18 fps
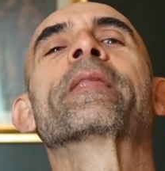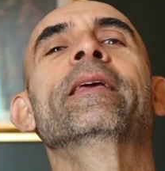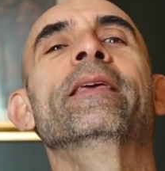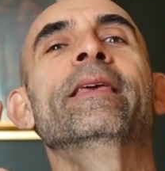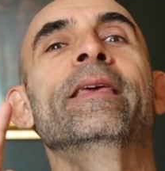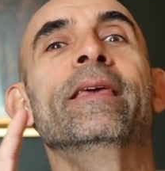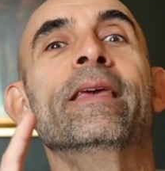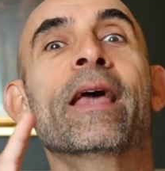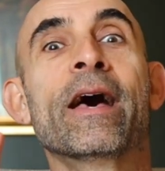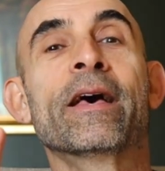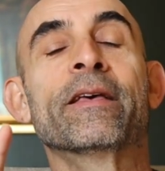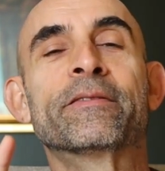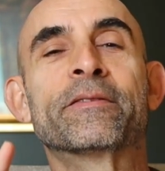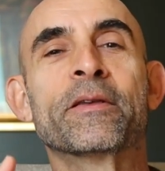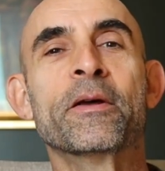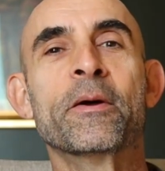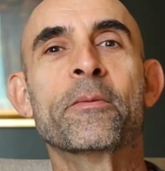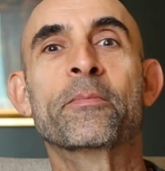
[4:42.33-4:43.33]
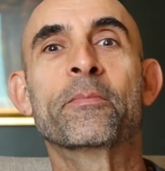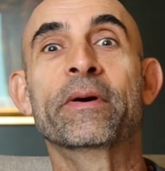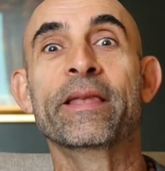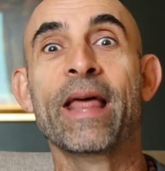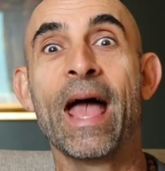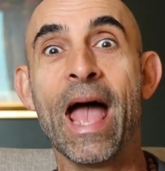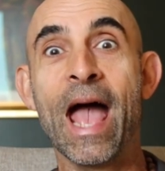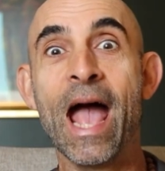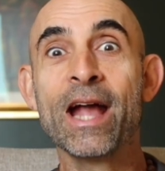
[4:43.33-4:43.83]
Yes,
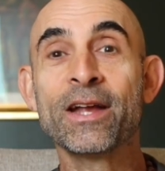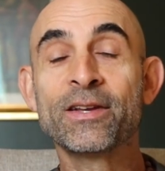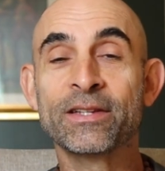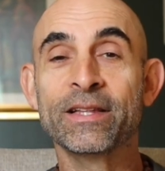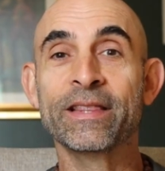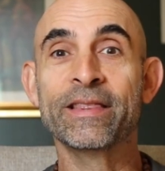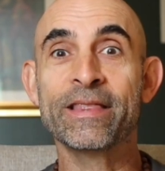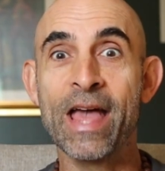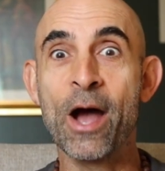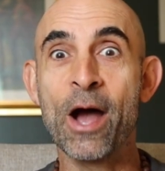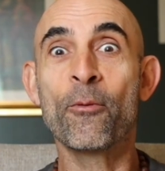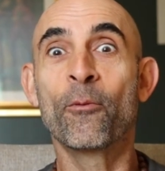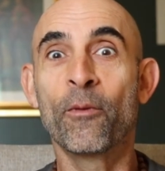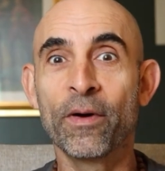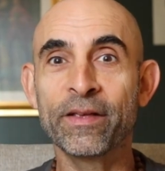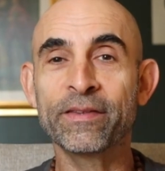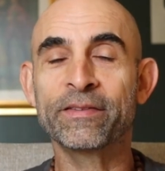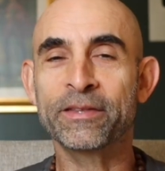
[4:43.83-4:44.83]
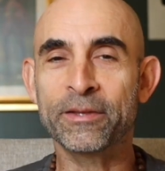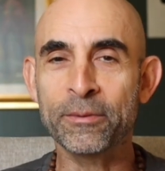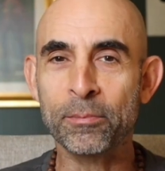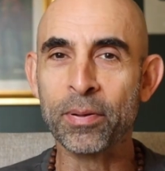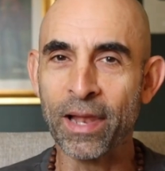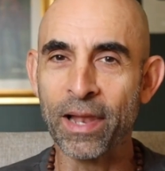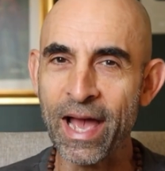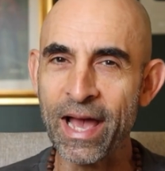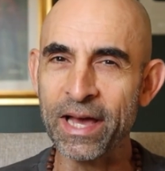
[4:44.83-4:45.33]
but actually that was the
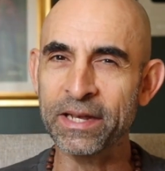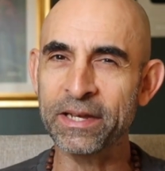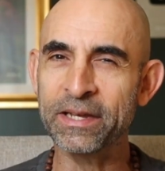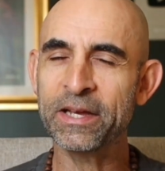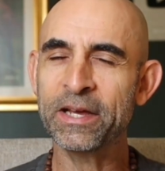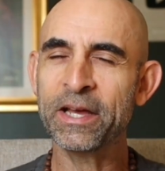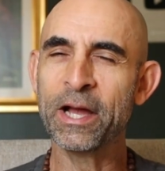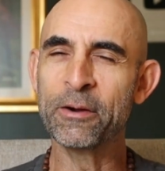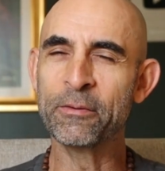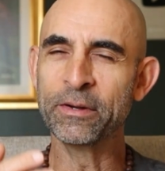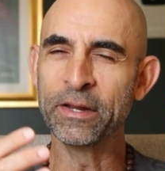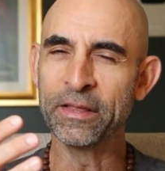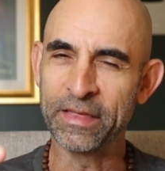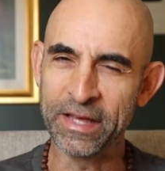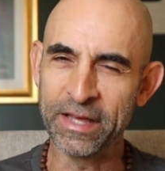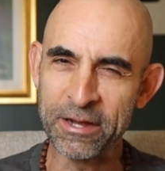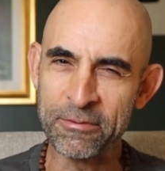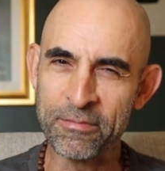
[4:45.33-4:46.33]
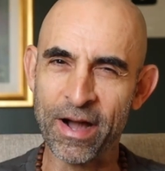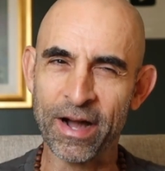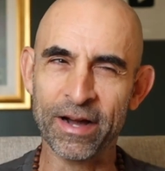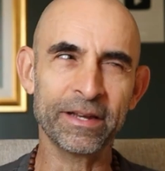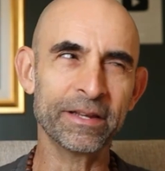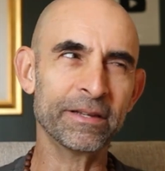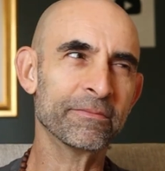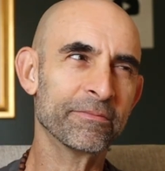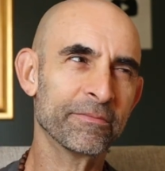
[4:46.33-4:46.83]
plan. And when you think
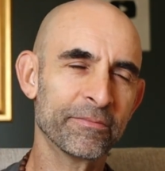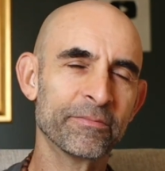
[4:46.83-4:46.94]
about it,